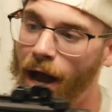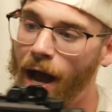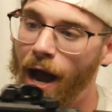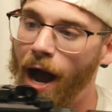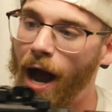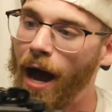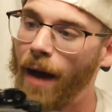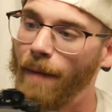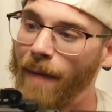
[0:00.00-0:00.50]

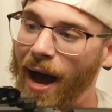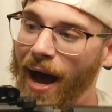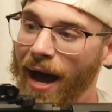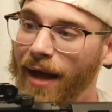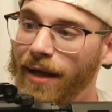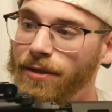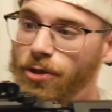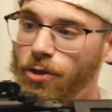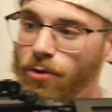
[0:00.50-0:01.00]

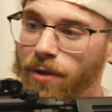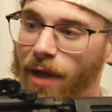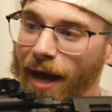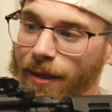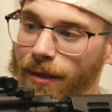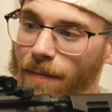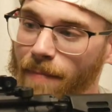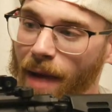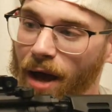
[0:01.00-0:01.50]
I do
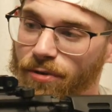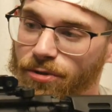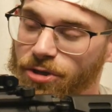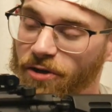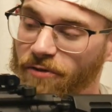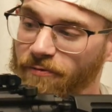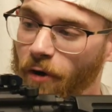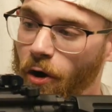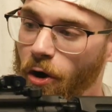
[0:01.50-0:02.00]
like the mount
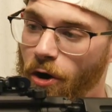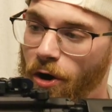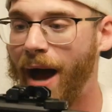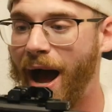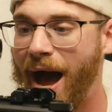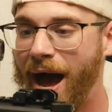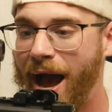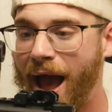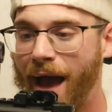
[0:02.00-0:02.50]
so far.
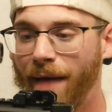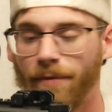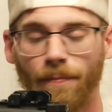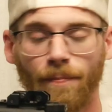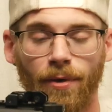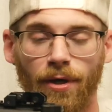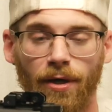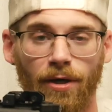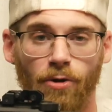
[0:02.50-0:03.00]
I haven't
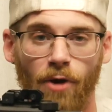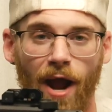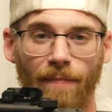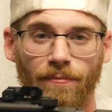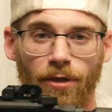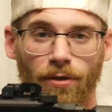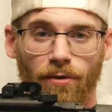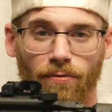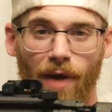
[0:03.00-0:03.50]
put a crap
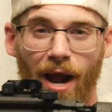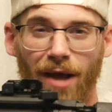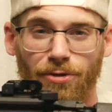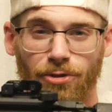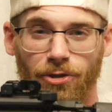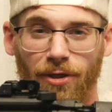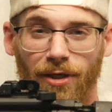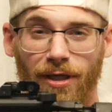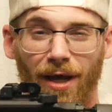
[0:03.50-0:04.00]
ton of rounds
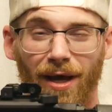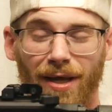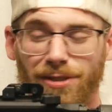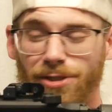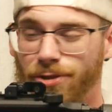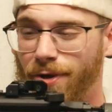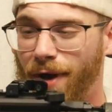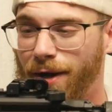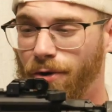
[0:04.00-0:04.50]
to the gun,
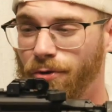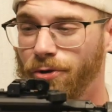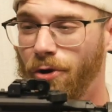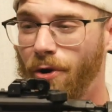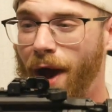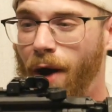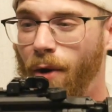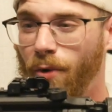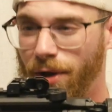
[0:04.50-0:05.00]
so I don't know
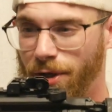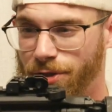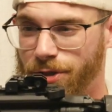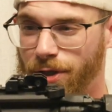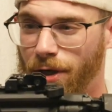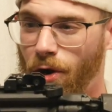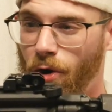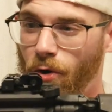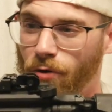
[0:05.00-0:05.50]
how well it's
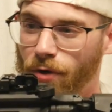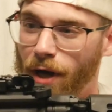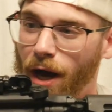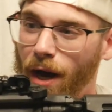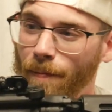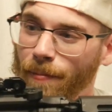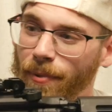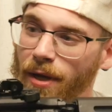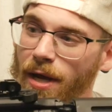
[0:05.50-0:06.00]
gonna hold
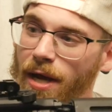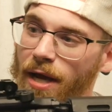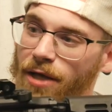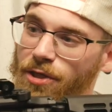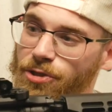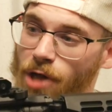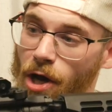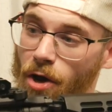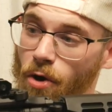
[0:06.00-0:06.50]
up.
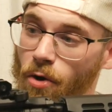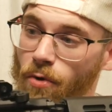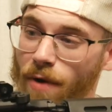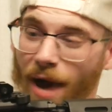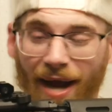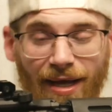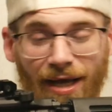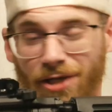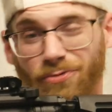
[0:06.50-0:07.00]
So
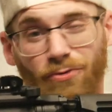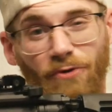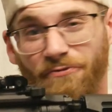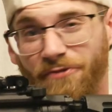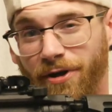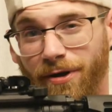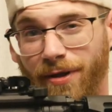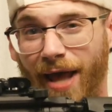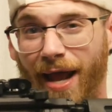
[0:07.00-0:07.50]
I guess we'll
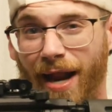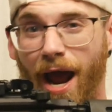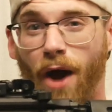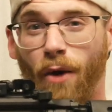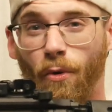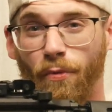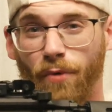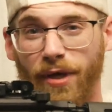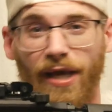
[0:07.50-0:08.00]
figure that
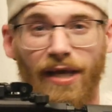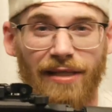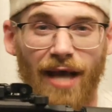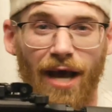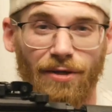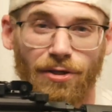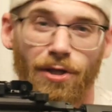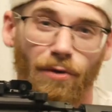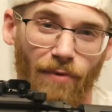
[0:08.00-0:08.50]
out when we get
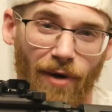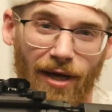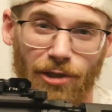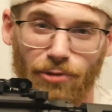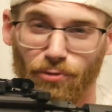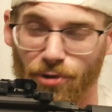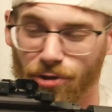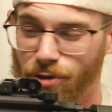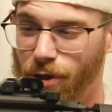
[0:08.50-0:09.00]
down to the range
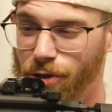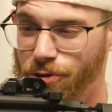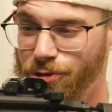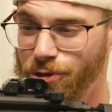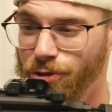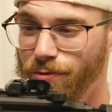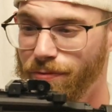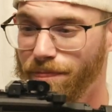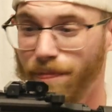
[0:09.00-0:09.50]
when we start
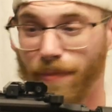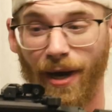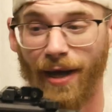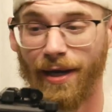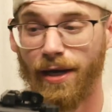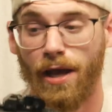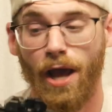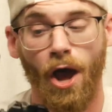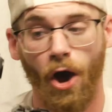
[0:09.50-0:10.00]
shooting.
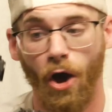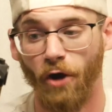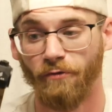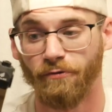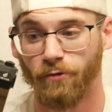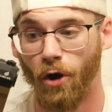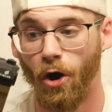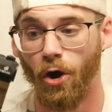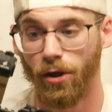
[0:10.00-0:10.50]
But
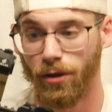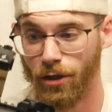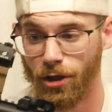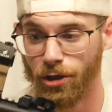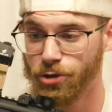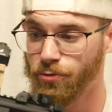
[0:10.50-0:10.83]
overall, it looks